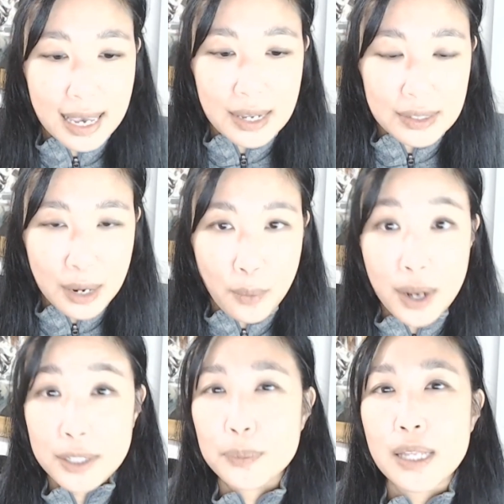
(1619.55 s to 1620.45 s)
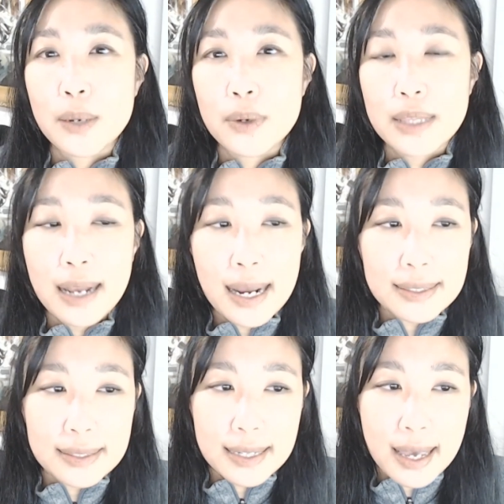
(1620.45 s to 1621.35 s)
And I wanted to play with that
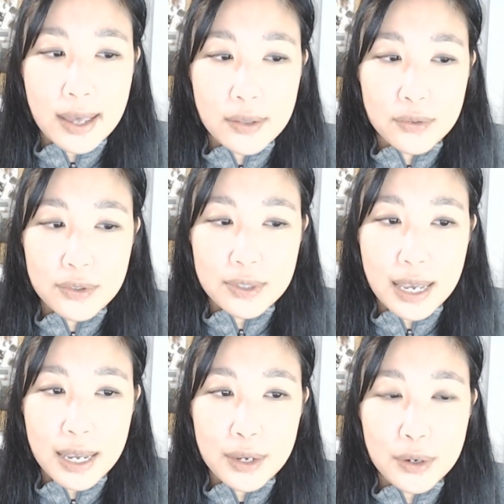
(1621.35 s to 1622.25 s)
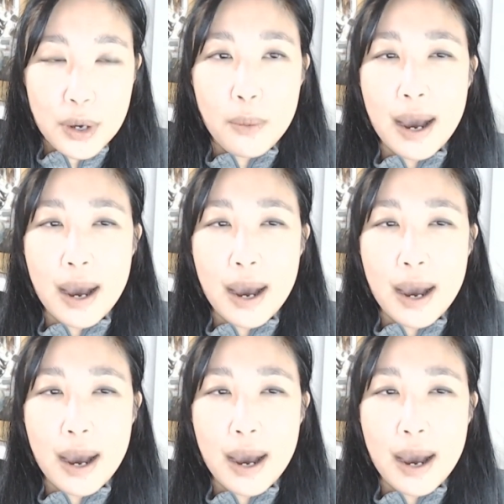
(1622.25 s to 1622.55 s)
idea and say, no,